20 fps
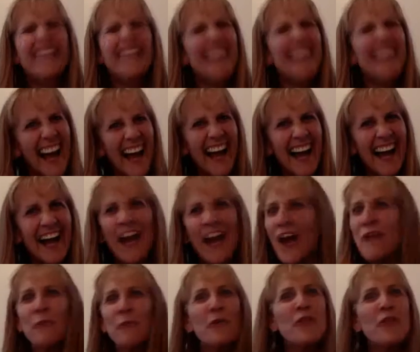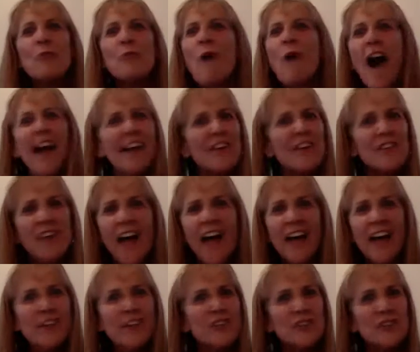Yeah. Well, the why is
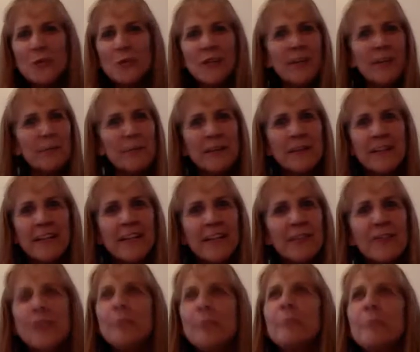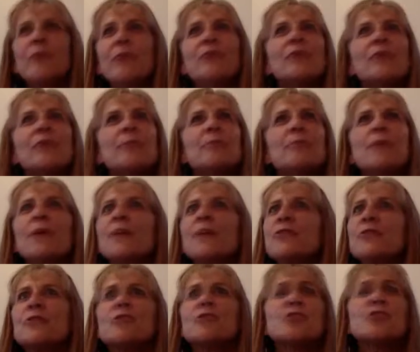I just really believe that music
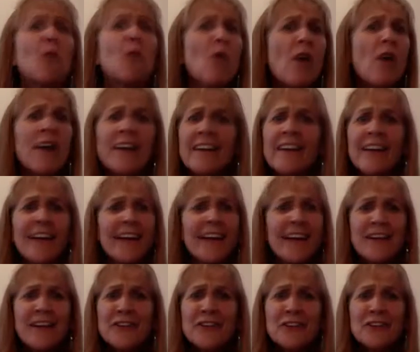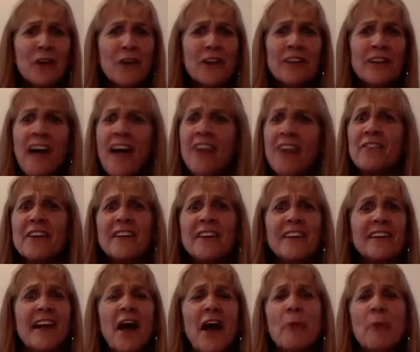brings joy into our life.
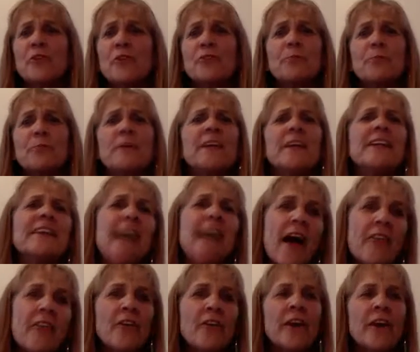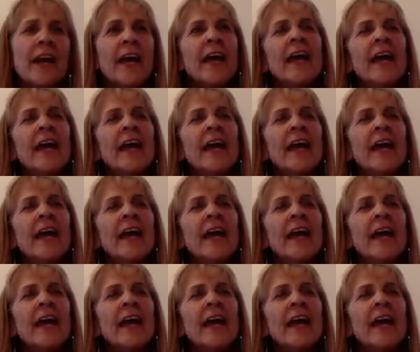It helps us be together.